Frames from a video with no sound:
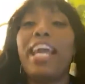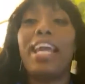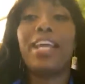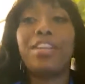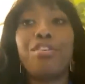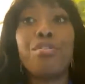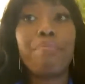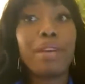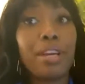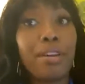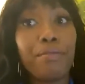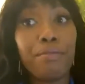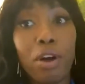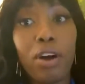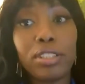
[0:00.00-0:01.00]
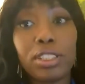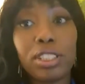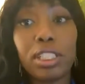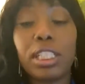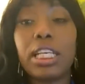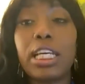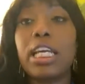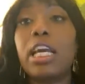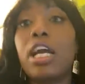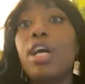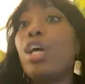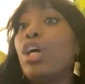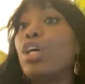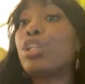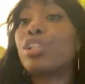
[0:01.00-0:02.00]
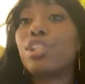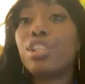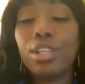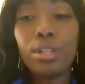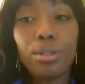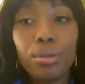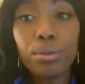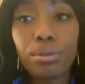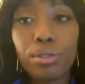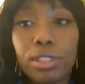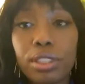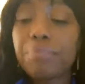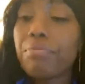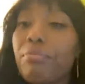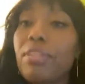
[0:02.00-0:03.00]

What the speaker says: and you're being falsely accused,